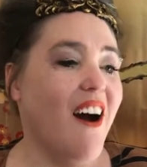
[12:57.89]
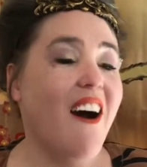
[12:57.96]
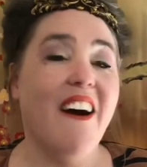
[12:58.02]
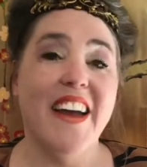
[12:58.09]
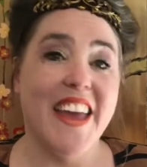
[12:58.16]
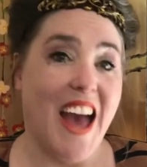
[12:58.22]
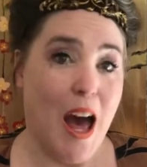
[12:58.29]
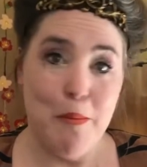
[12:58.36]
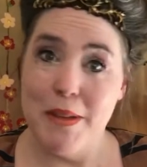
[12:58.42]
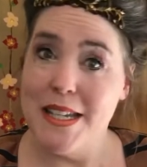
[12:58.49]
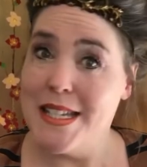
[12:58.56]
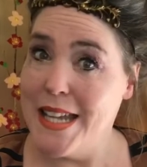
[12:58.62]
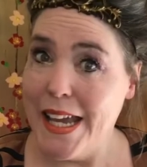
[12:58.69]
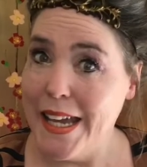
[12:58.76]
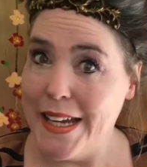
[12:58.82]
"I am
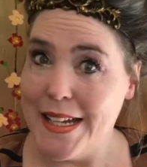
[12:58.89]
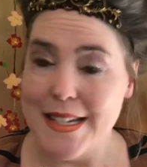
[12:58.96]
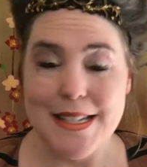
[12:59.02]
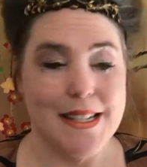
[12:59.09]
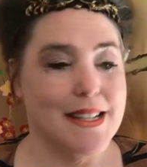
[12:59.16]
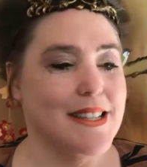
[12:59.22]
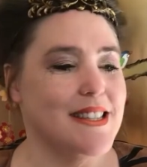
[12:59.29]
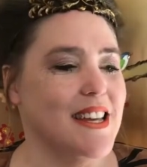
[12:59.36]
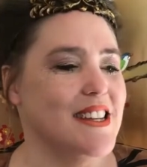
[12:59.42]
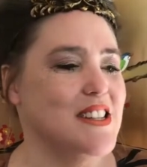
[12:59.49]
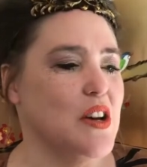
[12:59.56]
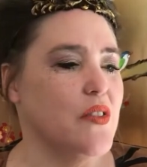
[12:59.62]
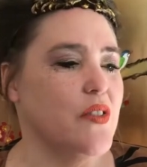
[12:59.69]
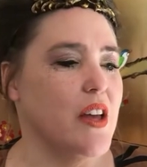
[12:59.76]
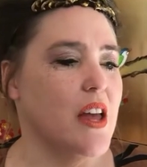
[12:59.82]
indeed," said
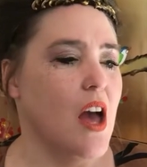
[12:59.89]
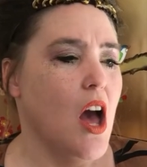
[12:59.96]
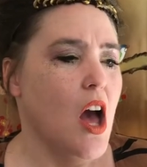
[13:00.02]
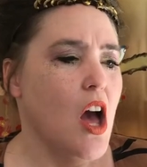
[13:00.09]
Duffy.